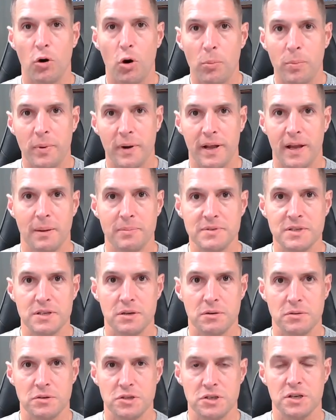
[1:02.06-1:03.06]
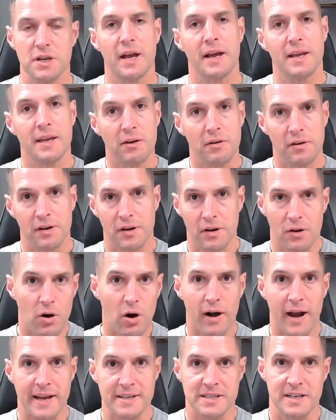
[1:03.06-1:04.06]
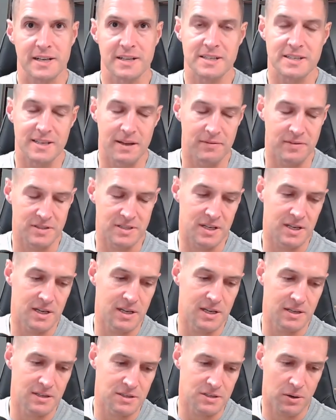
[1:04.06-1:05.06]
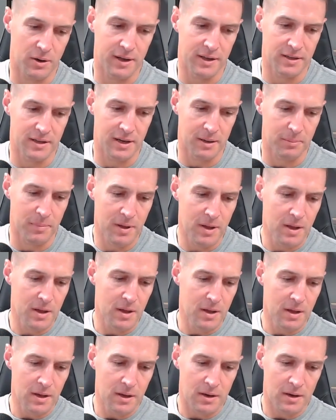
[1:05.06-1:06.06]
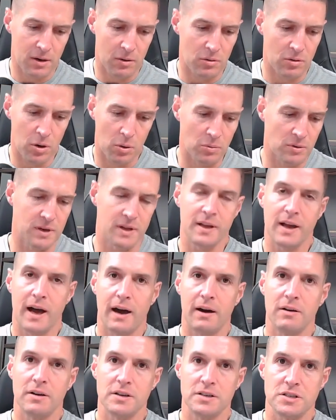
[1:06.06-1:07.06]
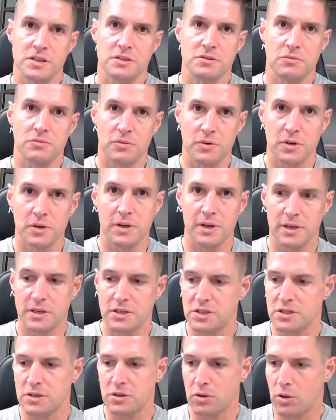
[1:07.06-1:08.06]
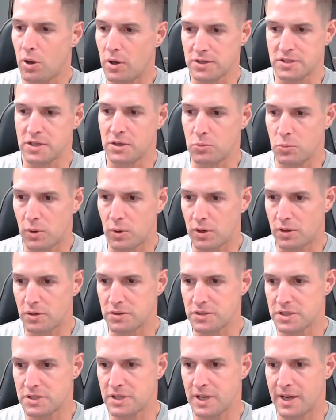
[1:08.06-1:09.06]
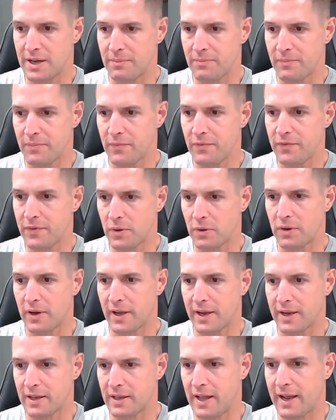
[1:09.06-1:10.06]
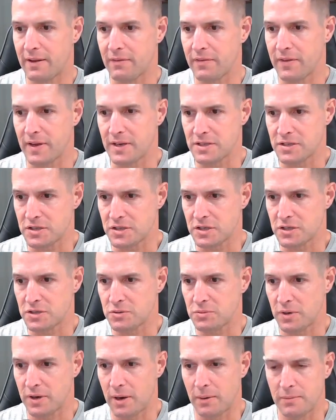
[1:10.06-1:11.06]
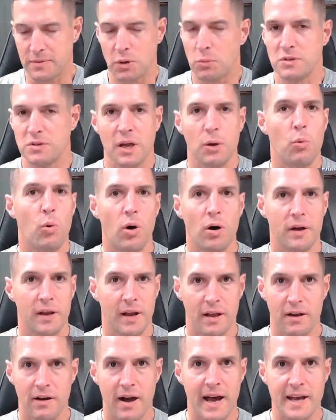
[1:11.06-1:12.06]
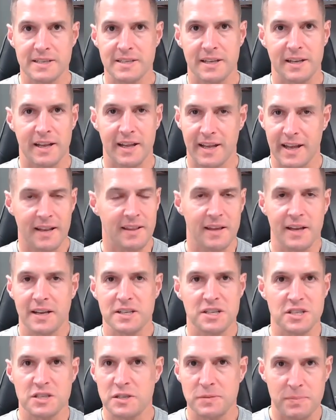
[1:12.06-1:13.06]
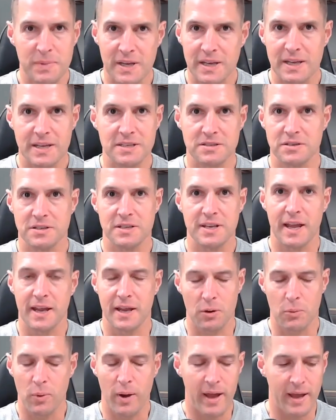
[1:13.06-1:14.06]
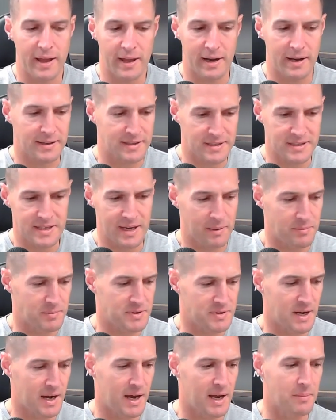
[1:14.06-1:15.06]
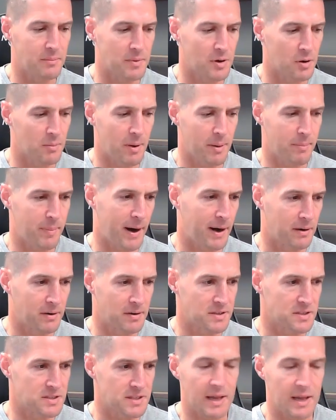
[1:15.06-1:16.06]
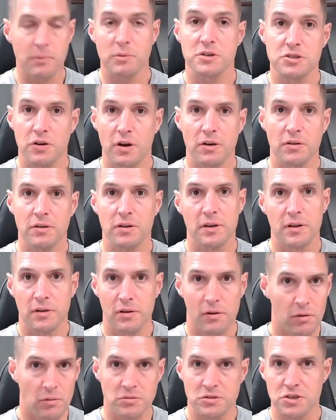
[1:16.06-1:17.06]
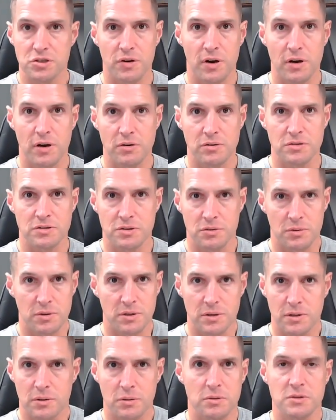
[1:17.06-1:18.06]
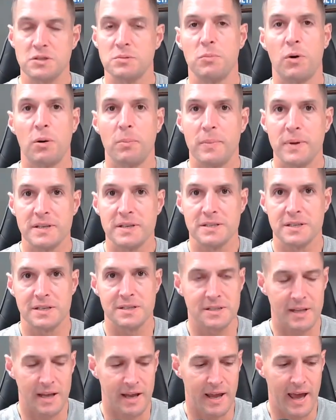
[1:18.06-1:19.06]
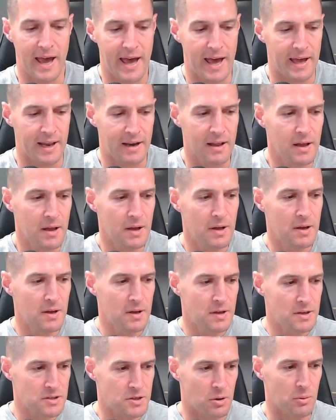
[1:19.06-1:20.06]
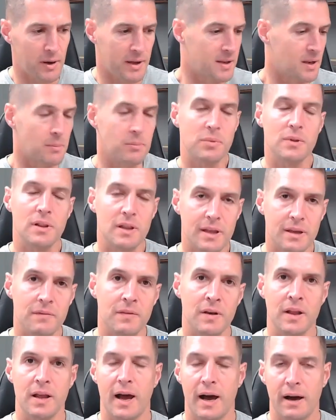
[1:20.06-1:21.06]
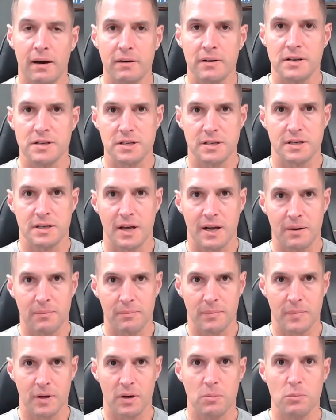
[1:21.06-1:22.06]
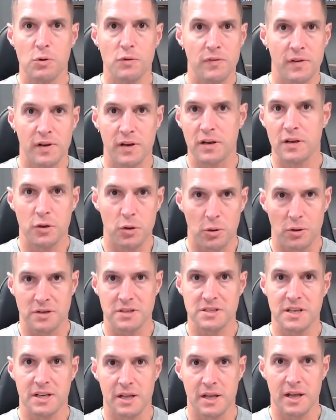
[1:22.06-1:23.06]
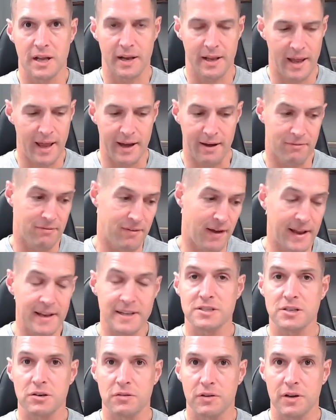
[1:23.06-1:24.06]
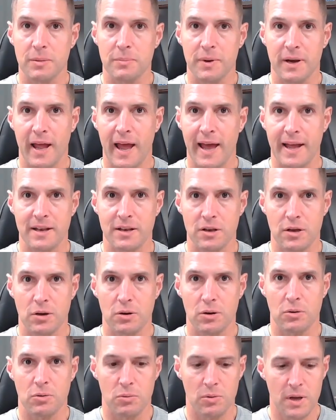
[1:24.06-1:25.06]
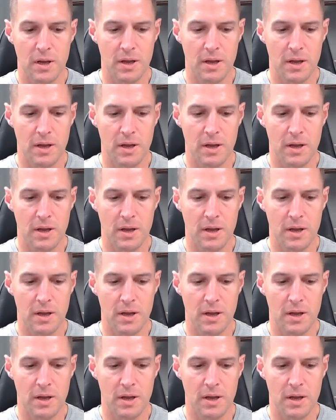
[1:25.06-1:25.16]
opening up to, she got killed in the car accident at 17. So I ended up going to college is really just lost in the world, just feeling like a lot of things you just, I was almost like walking on glass. So like anything could just be easily taken away. And at the same time, my parents, they were struggling in their own struggles through a small business they had. So I ended up leaving college and, moving to New York City. I had a finance degree, but had no